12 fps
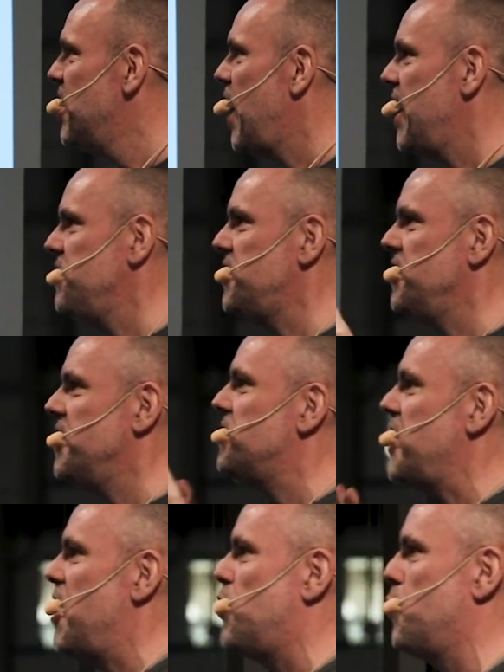I see this
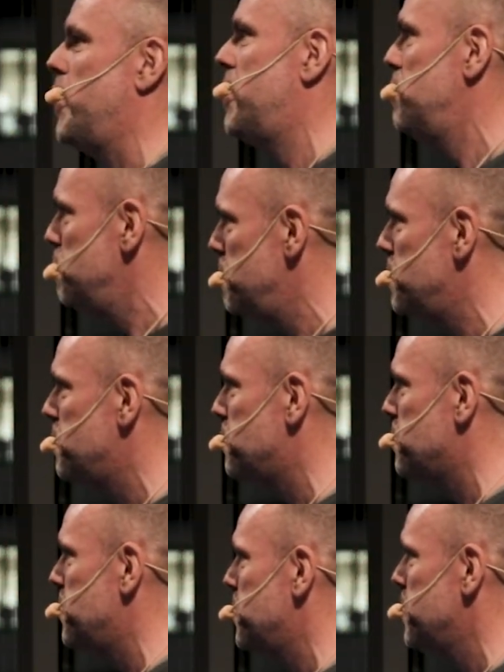everywhere.
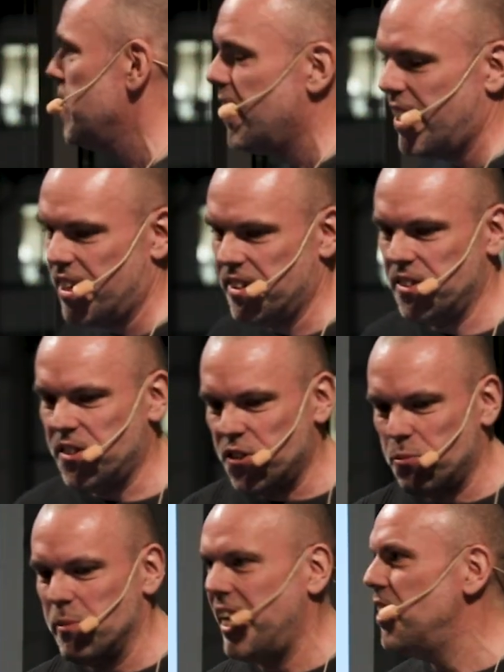And this
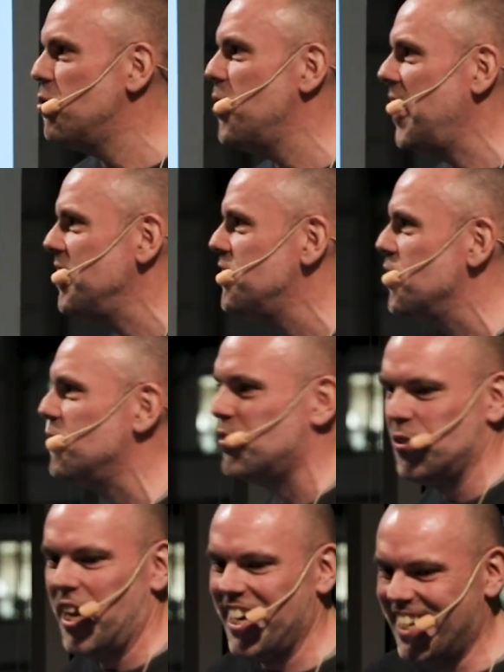is my rant of
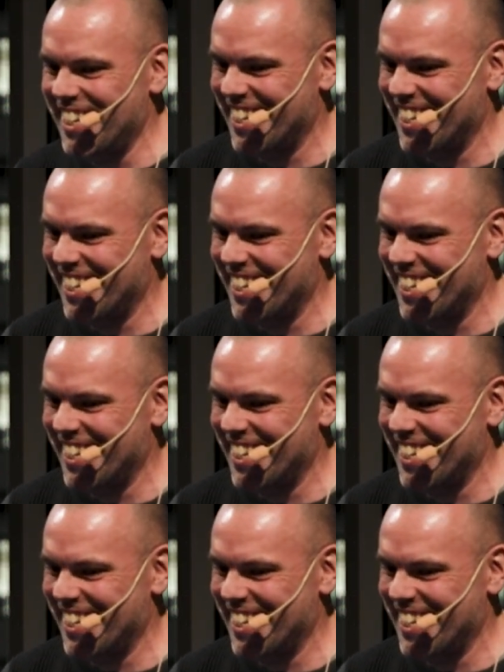today.